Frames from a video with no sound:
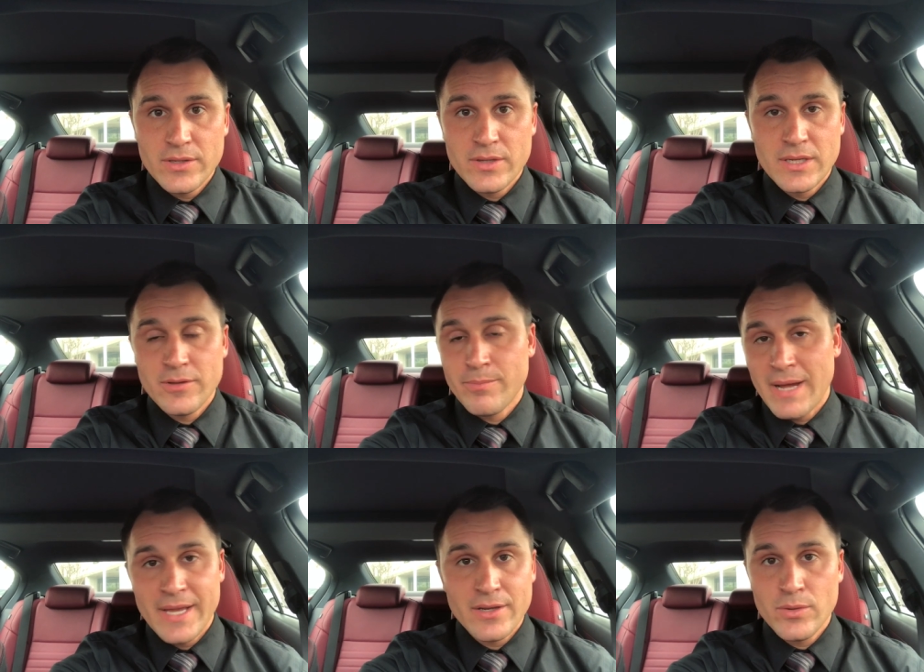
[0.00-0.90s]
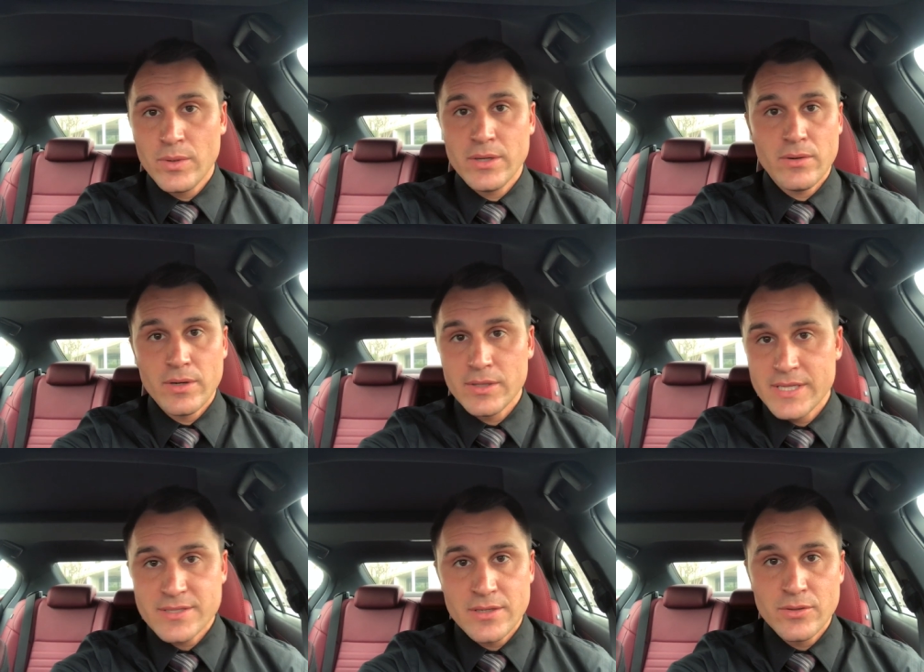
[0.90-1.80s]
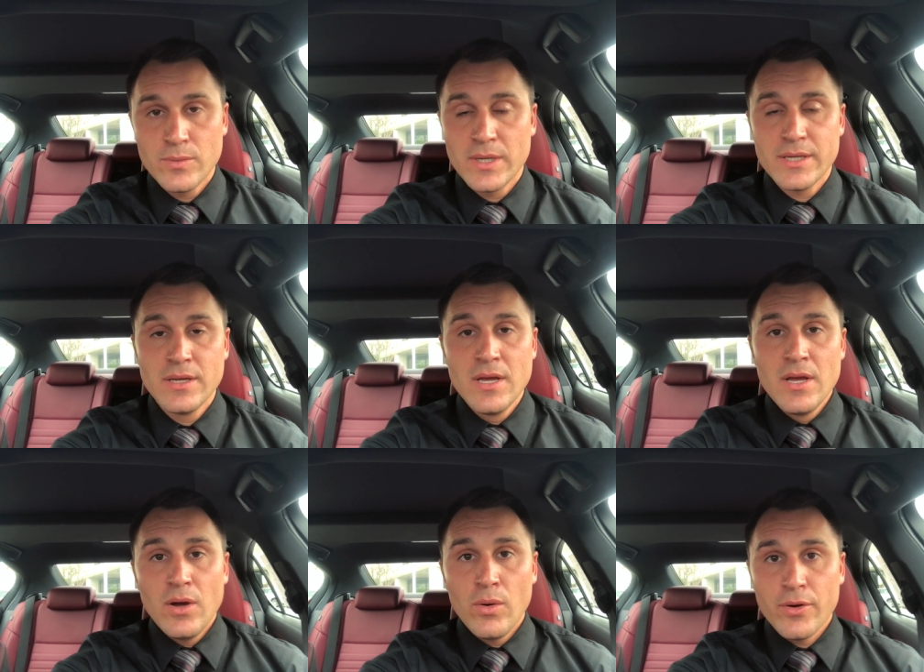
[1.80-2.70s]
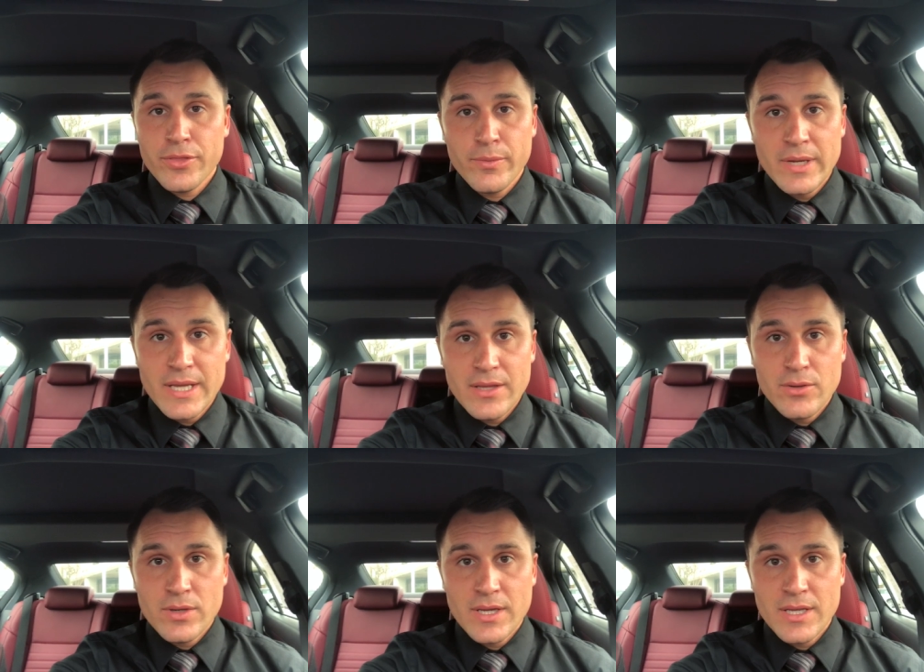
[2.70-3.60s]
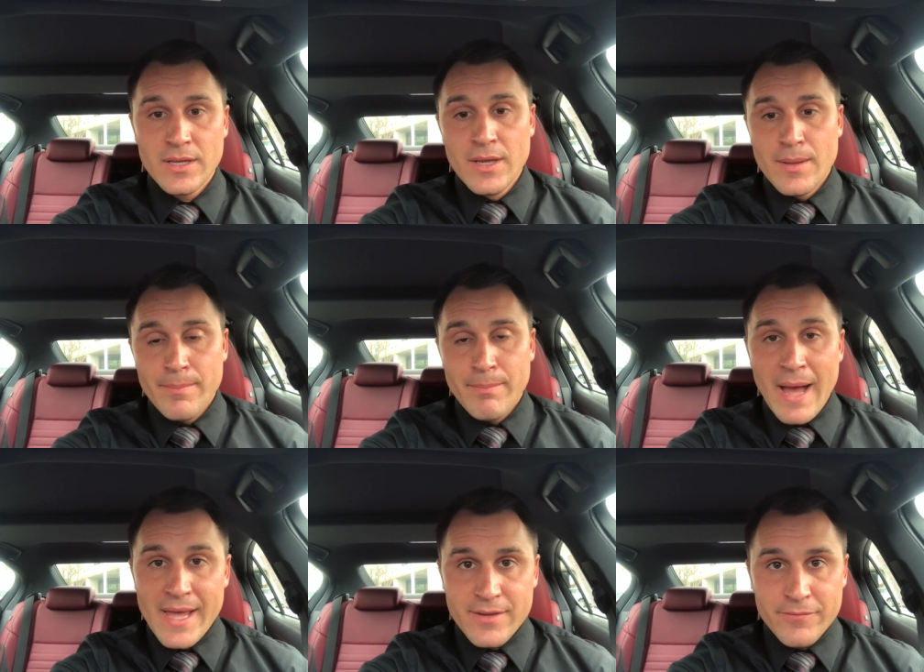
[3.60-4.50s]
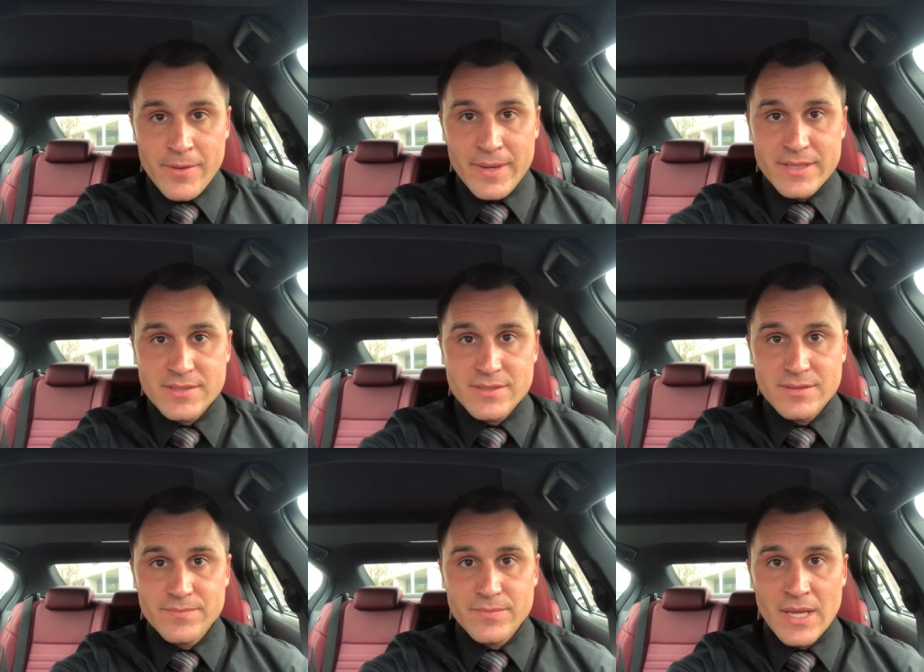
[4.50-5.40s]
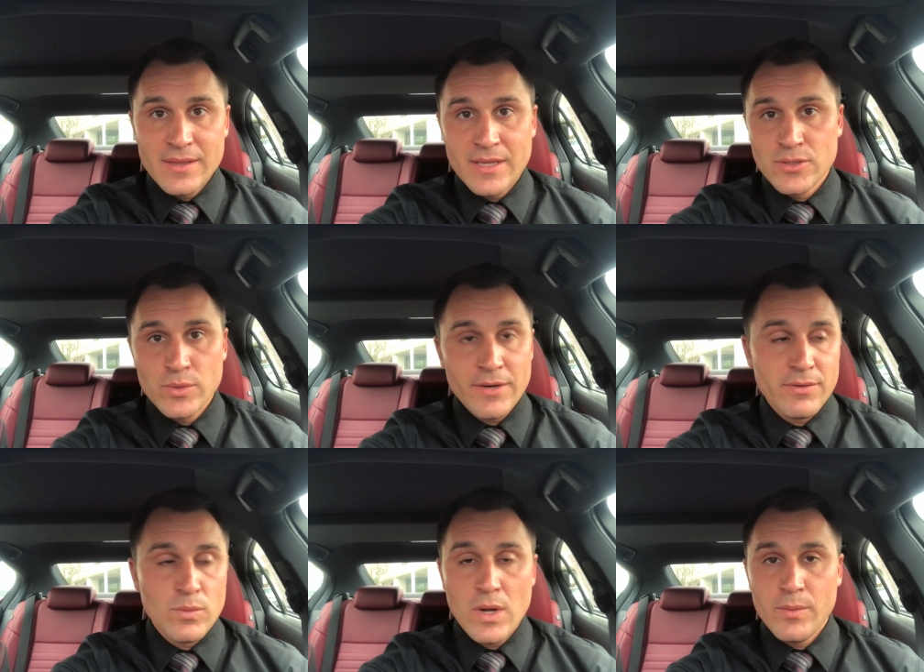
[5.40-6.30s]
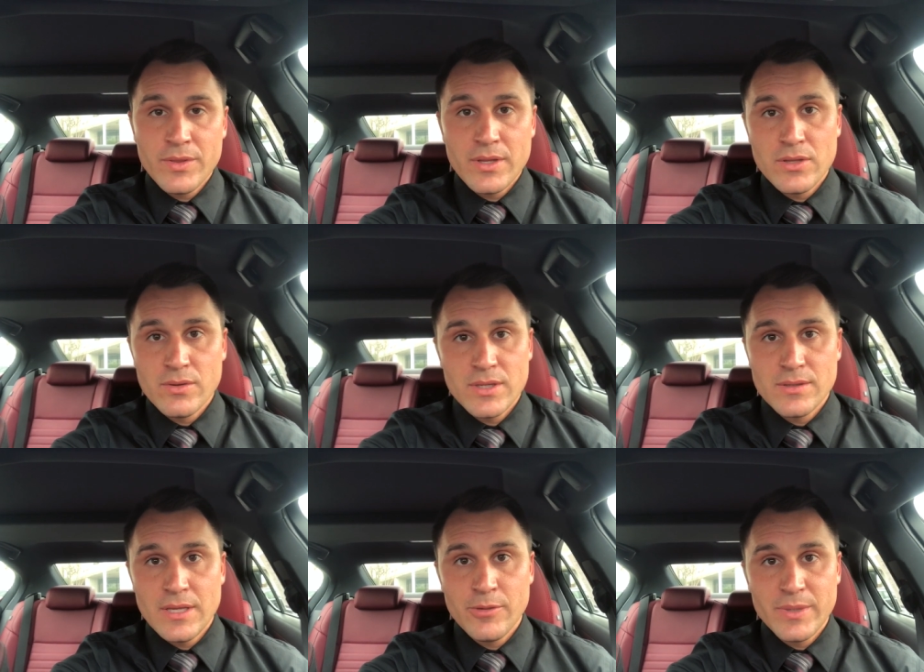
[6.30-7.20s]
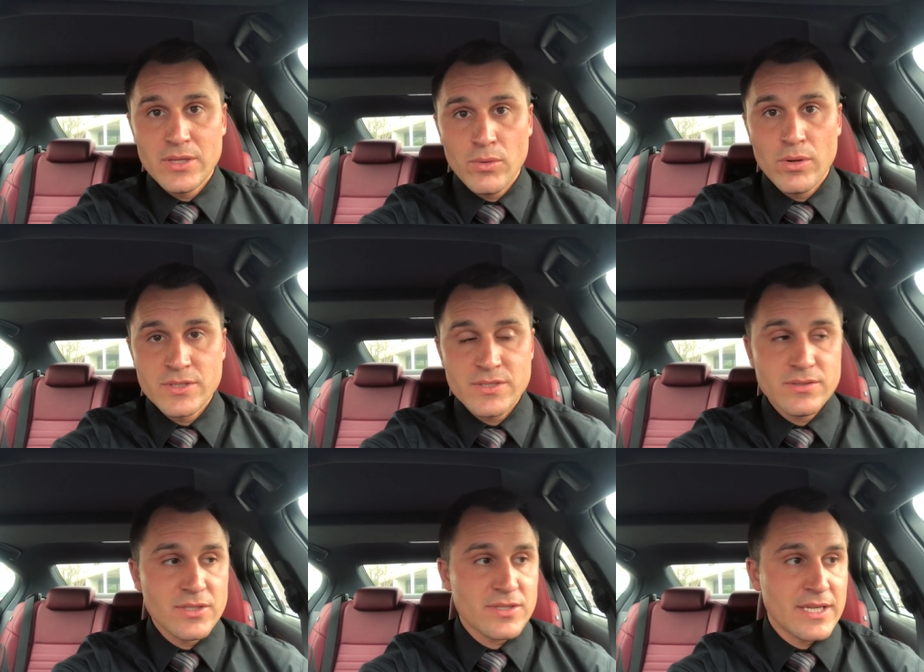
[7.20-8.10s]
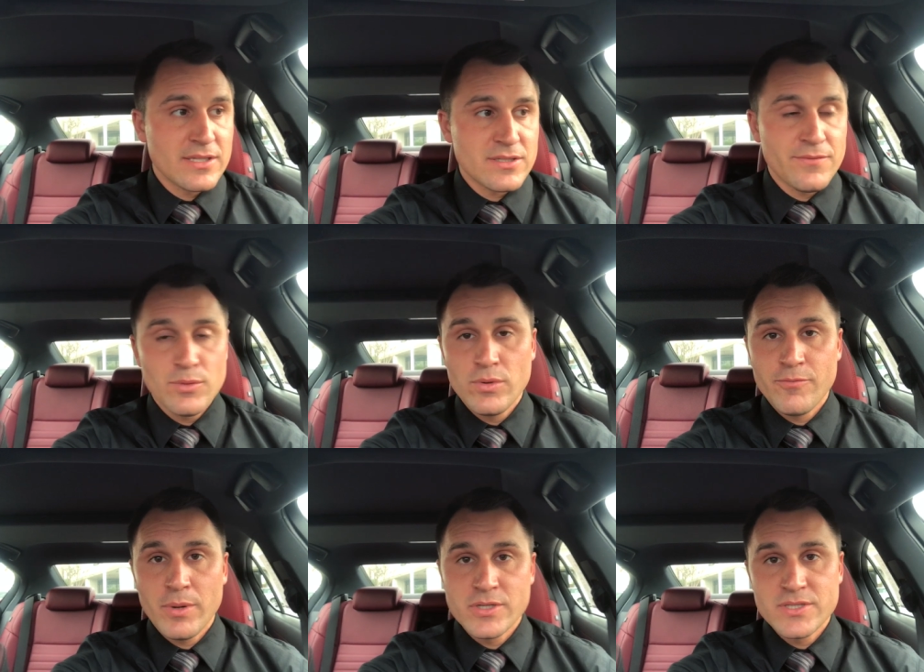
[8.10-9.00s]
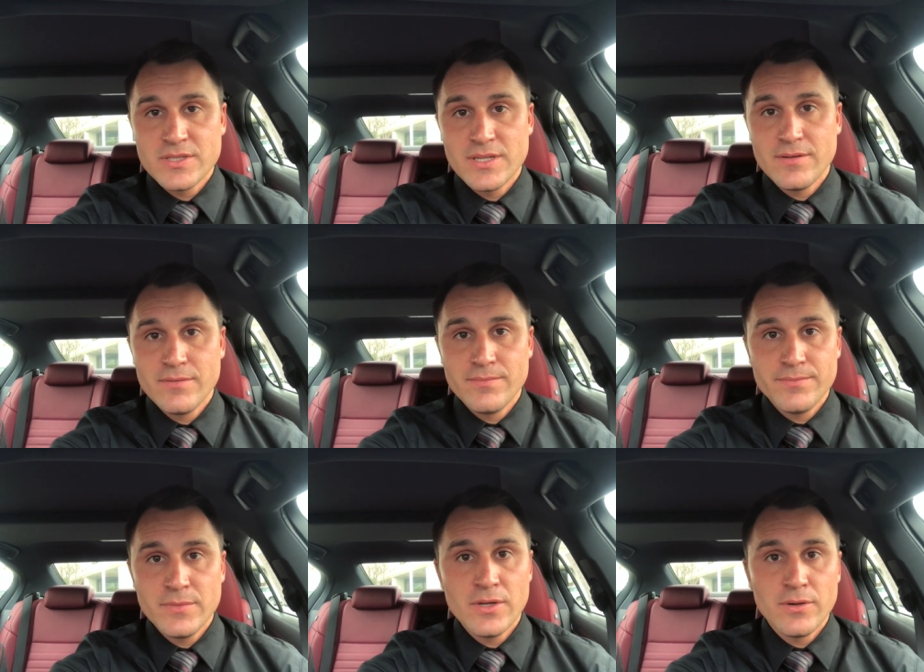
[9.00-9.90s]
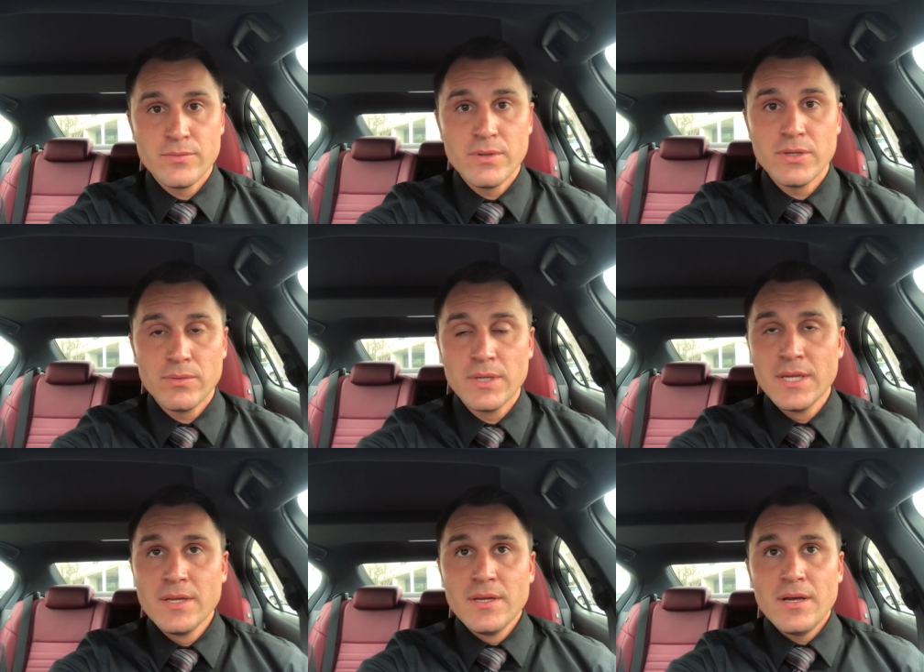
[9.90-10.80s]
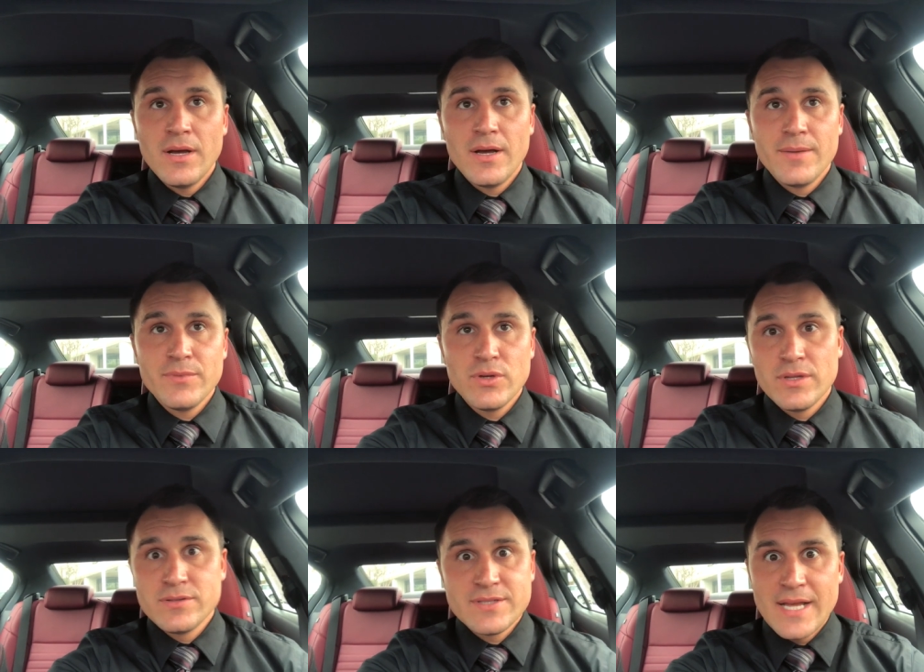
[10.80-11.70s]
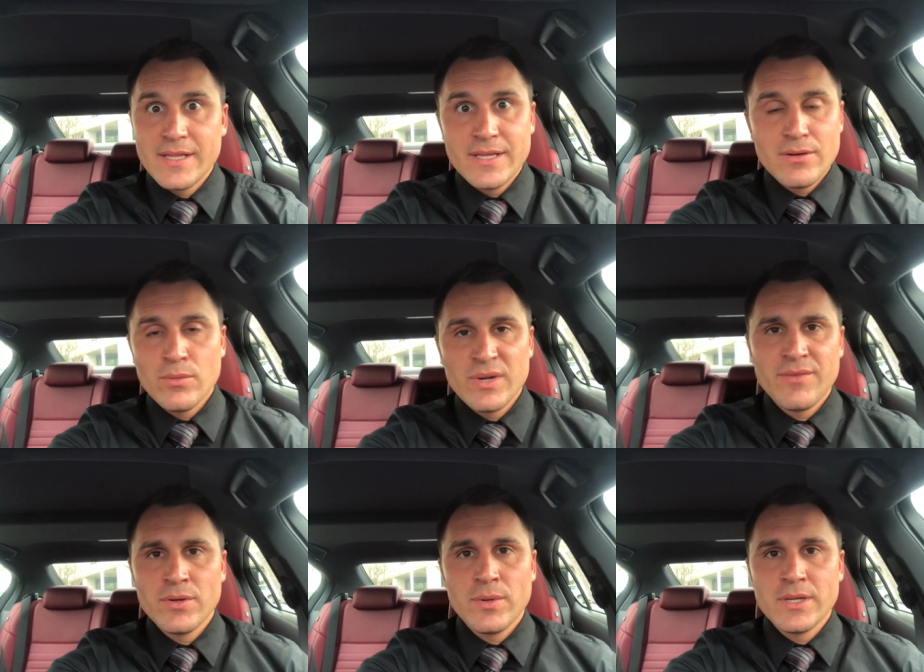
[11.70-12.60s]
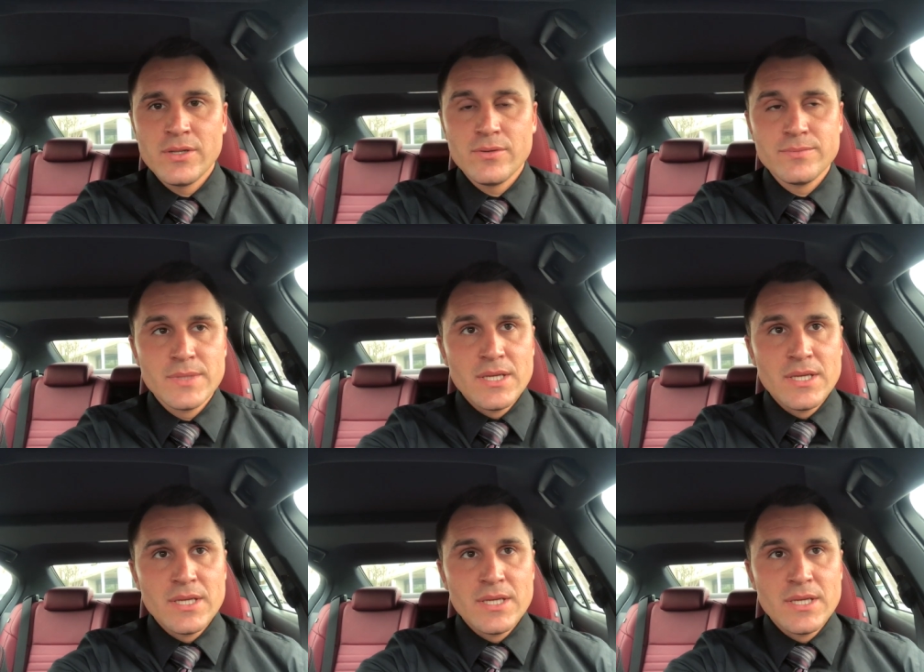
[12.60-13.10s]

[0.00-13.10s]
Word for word: You can either buy a new one or lease a new one, or three you could buy it from us and then do whatever you want with it. You can it'll be yours just like as if you would have purchased it, you know, new um, you can sell it or whatever you want to do